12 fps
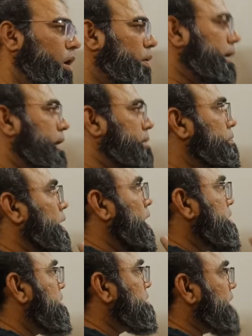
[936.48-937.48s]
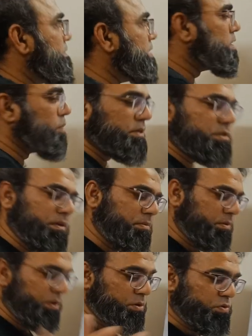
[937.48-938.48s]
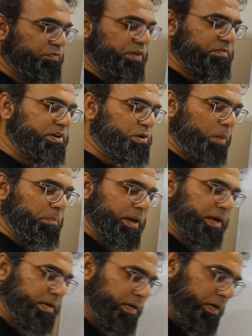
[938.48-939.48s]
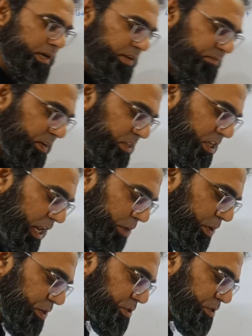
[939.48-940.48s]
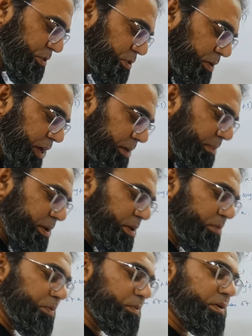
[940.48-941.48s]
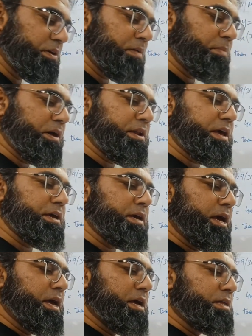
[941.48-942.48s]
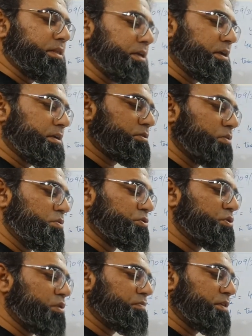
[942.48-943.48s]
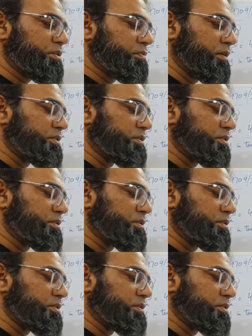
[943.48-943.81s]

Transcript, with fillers: okay uh, the seventh question your favorite topic differential equations okay many of you were demanding the solution of this